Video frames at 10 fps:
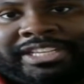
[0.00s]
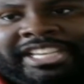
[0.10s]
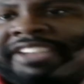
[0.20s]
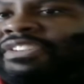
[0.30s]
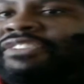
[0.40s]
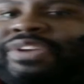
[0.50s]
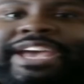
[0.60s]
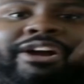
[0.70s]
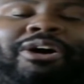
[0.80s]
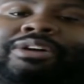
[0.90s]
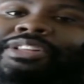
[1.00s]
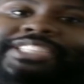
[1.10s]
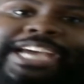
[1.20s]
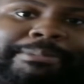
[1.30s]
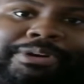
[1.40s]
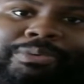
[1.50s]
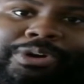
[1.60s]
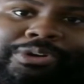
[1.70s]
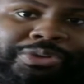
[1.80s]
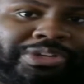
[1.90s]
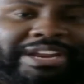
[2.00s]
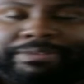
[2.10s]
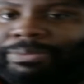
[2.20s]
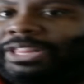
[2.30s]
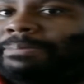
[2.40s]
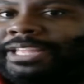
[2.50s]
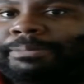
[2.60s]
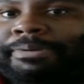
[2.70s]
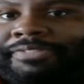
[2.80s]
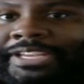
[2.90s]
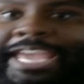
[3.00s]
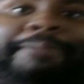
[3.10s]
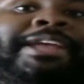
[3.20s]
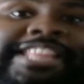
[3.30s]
even if you had all the time in the world, you can never really make the perfect game.